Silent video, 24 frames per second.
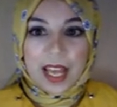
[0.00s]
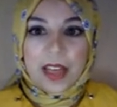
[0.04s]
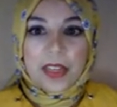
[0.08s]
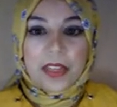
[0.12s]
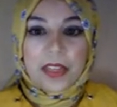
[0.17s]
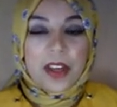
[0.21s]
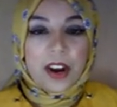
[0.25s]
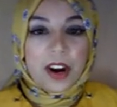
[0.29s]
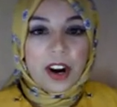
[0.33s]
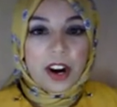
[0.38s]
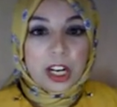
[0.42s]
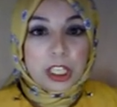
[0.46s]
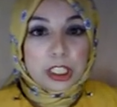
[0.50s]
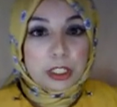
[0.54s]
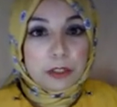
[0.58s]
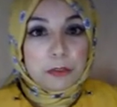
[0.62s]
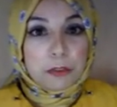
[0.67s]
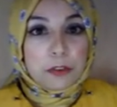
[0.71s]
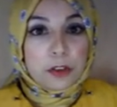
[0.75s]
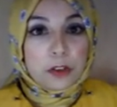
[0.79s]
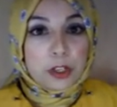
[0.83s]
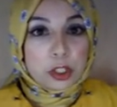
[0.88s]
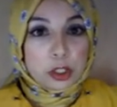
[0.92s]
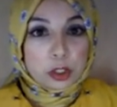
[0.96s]
there are
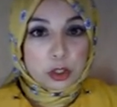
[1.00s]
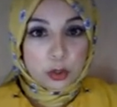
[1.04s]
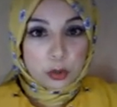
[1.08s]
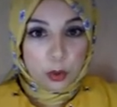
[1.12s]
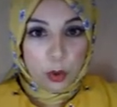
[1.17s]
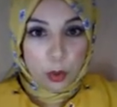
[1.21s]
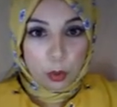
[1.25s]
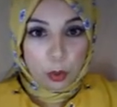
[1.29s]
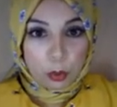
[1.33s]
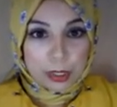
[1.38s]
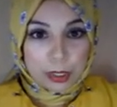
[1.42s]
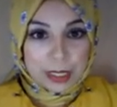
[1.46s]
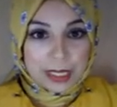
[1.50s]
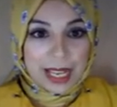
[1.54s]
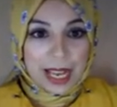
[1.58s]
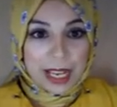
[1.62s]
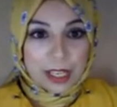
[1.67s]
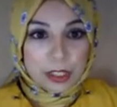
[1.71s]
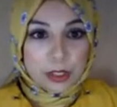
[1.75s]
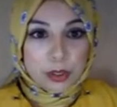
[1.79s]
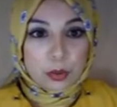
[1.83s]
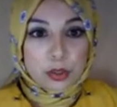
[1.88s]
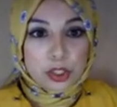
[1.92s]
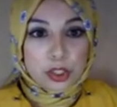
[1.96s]
different roles
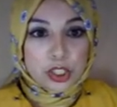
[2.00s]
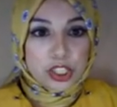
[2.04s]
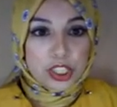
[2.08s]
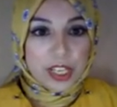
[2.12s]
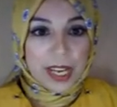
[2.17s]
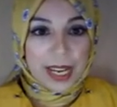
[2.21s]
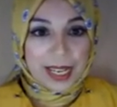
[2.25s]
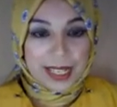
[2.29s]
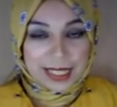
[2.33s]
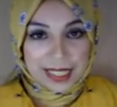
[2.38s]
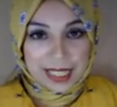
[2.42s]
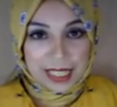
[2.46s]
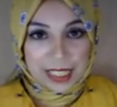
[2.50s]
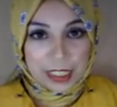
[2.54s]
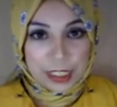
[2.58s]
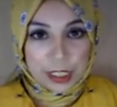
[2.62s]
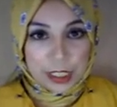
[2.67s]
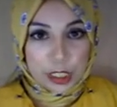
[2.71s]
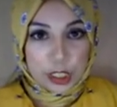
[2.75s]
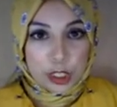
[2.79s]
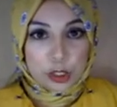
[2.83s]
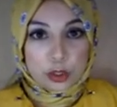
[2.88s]
associated